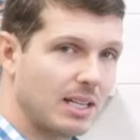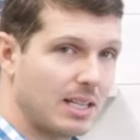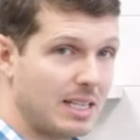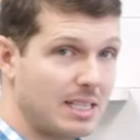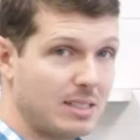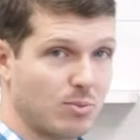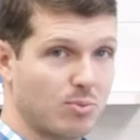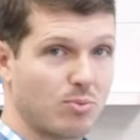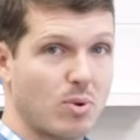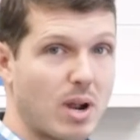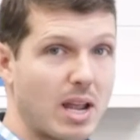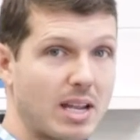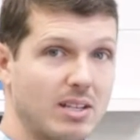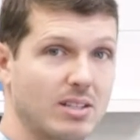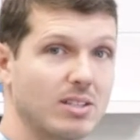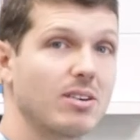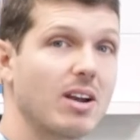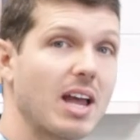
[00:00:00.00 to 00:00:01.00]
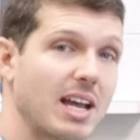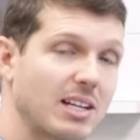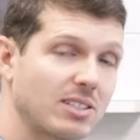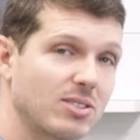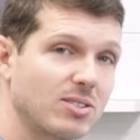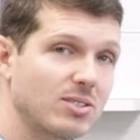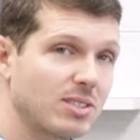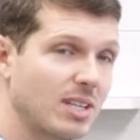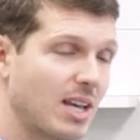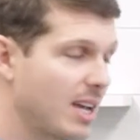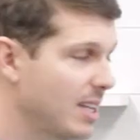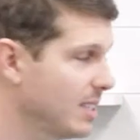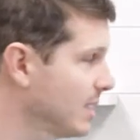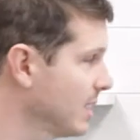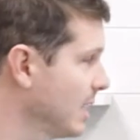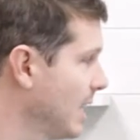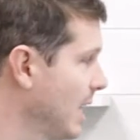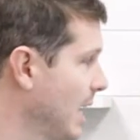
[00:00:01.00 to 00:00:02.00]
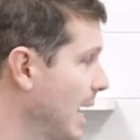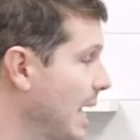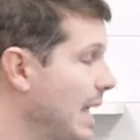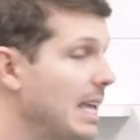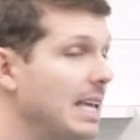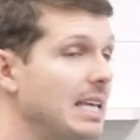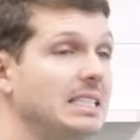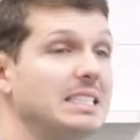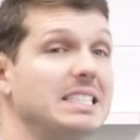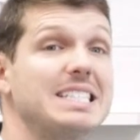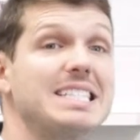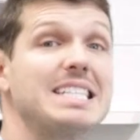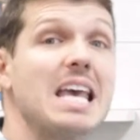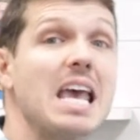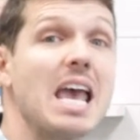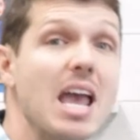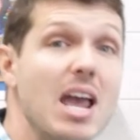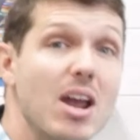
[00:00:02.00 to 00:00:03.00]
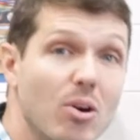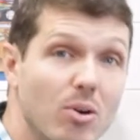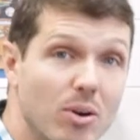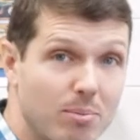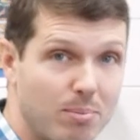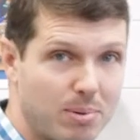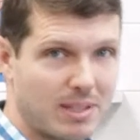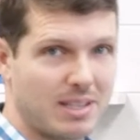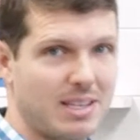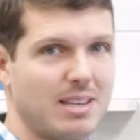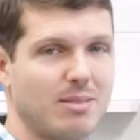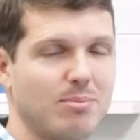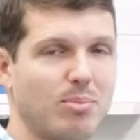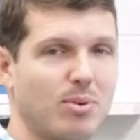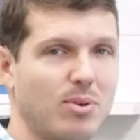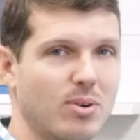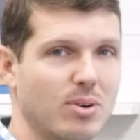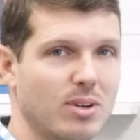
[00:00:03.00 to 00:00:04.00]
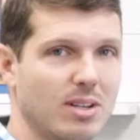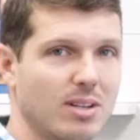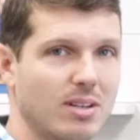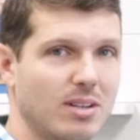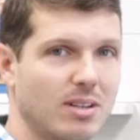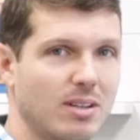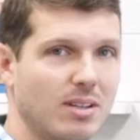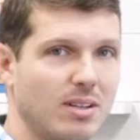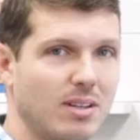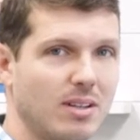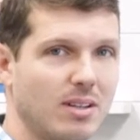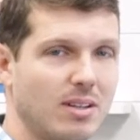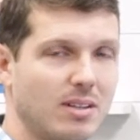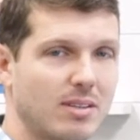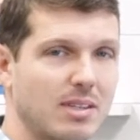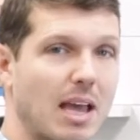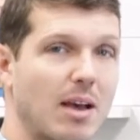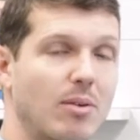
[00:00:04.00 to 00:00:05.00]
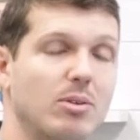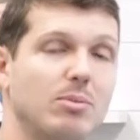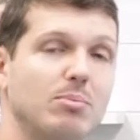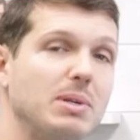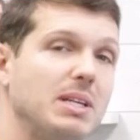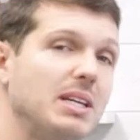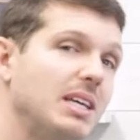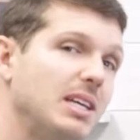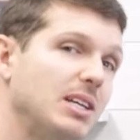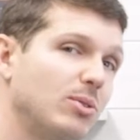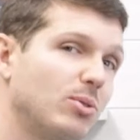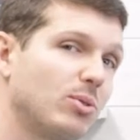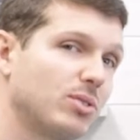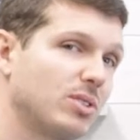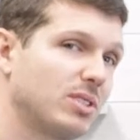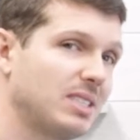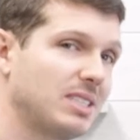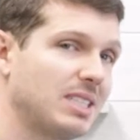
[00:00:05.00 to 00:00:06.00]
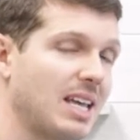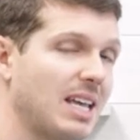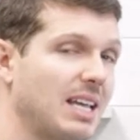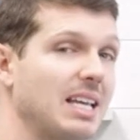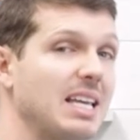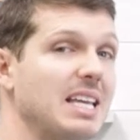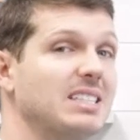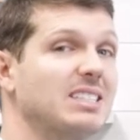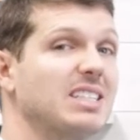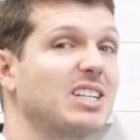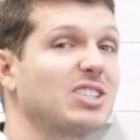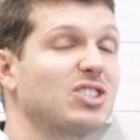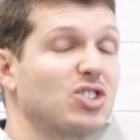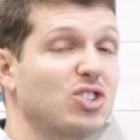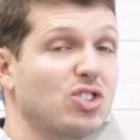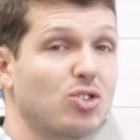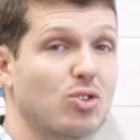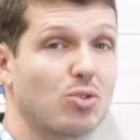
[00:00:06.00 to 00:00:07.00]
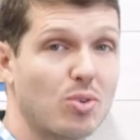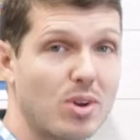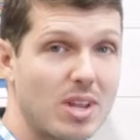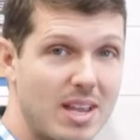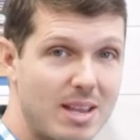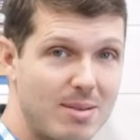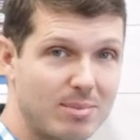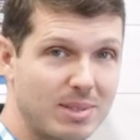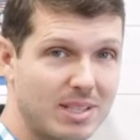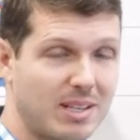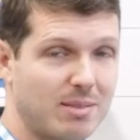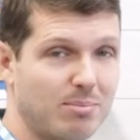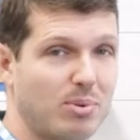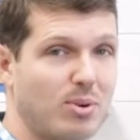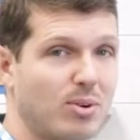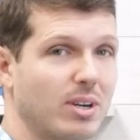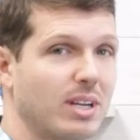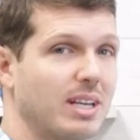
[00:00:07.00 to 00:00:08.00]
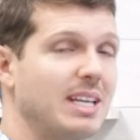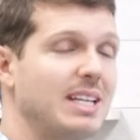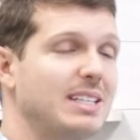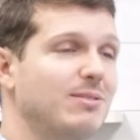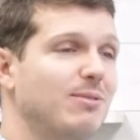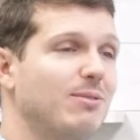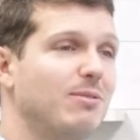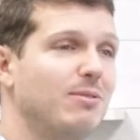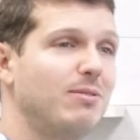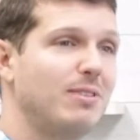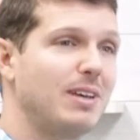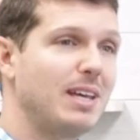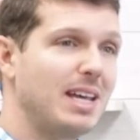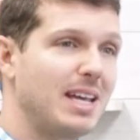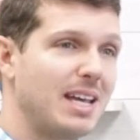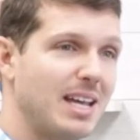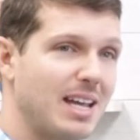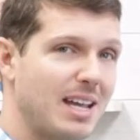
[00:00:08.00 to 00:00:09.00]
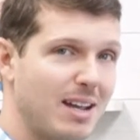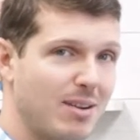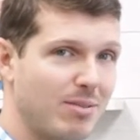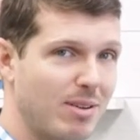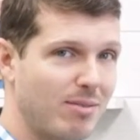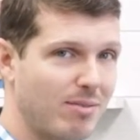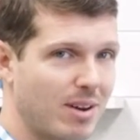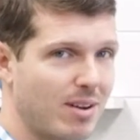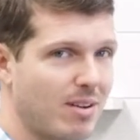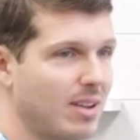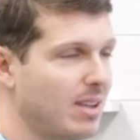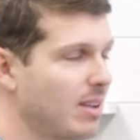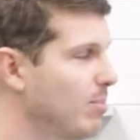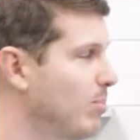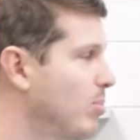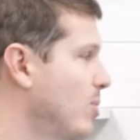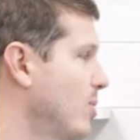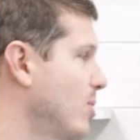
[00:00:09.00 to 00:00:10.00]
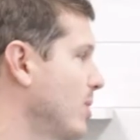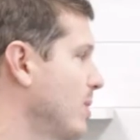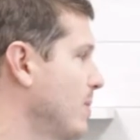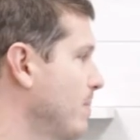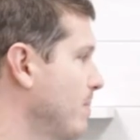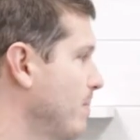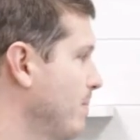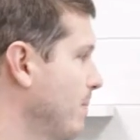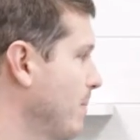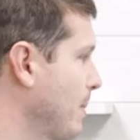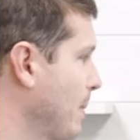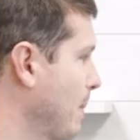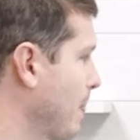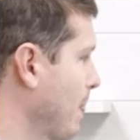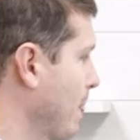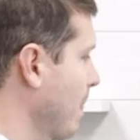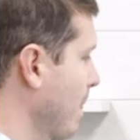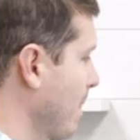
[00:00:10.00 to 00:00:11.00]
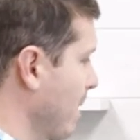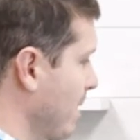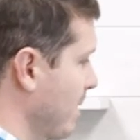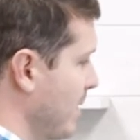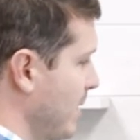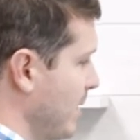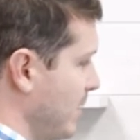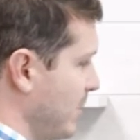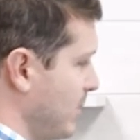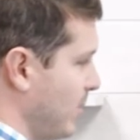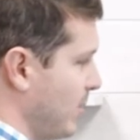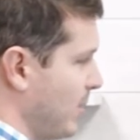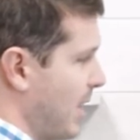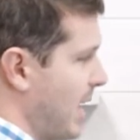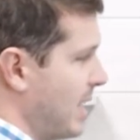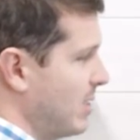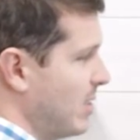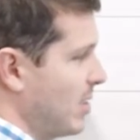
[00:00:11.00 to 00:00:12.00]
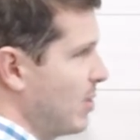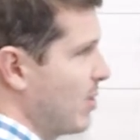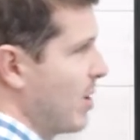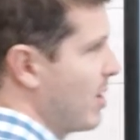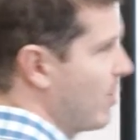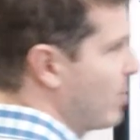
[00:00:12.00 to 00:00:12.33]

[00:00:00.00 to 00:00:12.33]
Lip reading: is regular exercise? It's terribly important. That would be equal to saying it's extremely important. It's very, very important. So that's a great